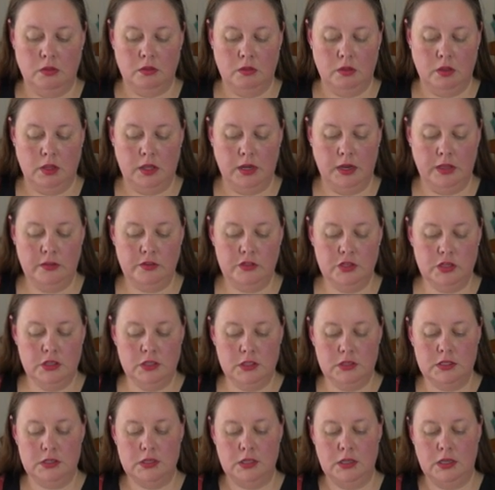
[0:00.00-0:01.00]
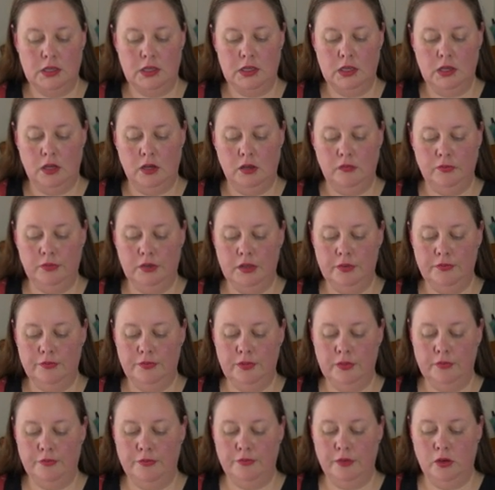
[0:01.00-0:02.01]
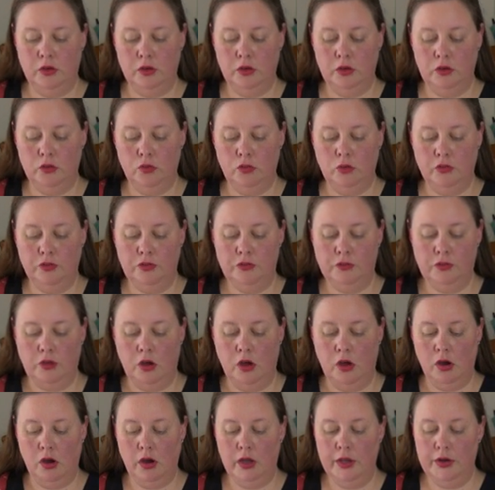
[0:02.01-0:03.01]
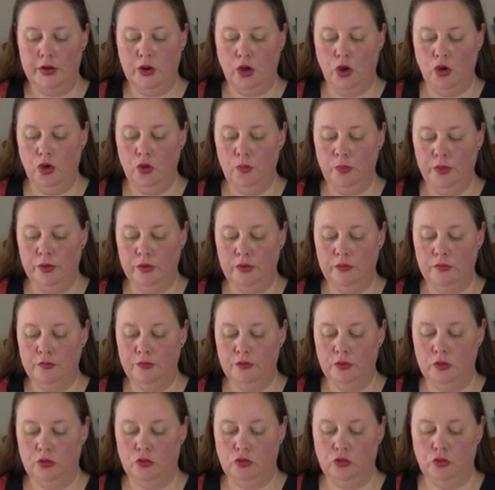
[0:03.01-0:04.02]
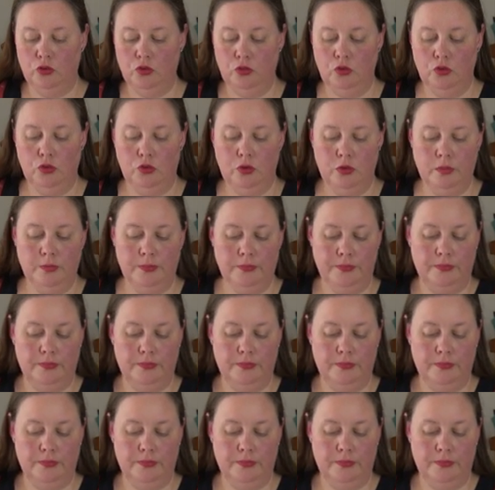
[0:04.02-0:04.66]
And as you can see, I've left the final side open for the turn.